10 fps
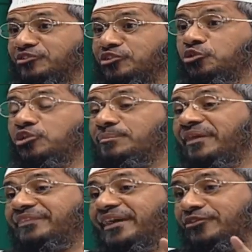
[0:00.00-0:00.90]
is not the only
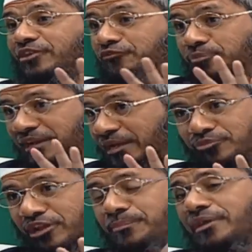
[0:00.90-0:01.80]
month that you have to pick up.
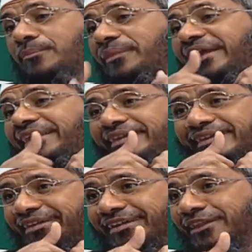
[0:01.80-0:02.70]
You can pick up any
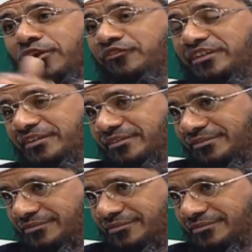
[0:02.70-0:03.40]
day of the year.